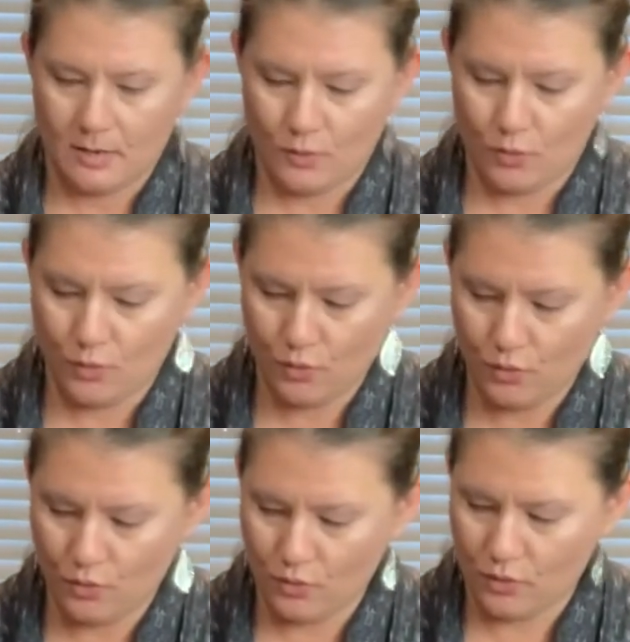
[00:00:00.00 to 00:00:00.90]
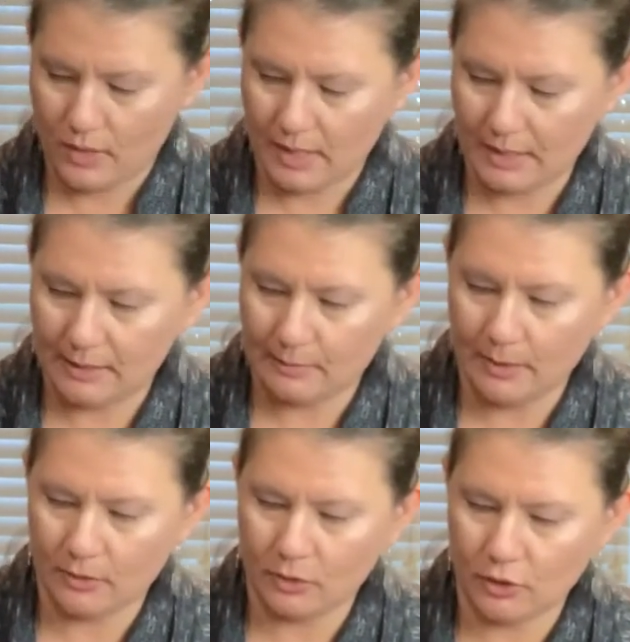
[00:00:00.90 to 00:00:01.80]
Ooh, they
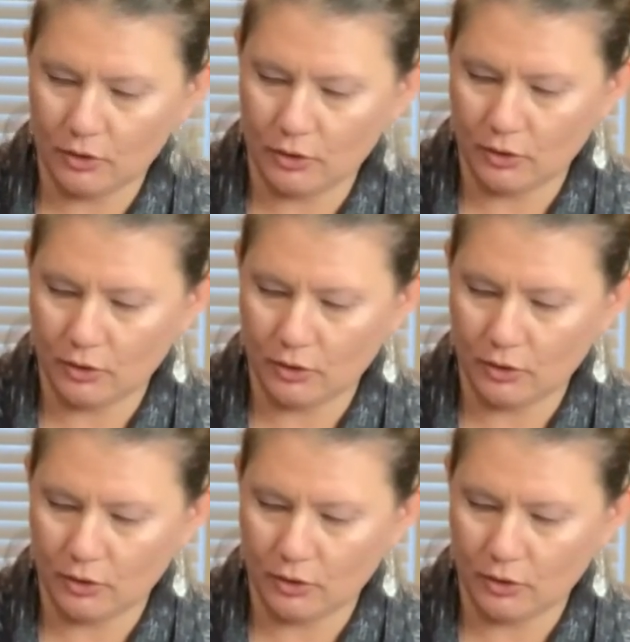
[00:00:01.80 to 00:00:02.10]
smell good.